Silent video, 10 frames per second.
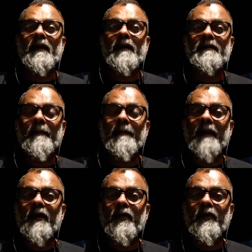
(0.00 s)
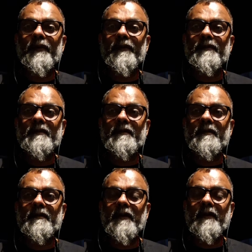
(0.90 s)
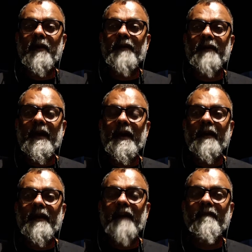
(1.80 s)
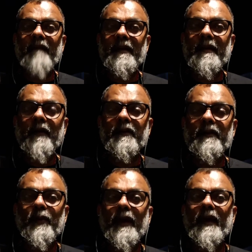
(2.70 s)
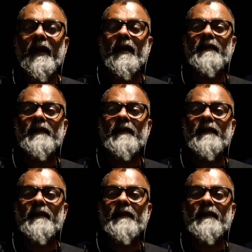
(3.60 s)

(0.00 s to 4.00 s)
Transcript: somebody who really, really went out of the way,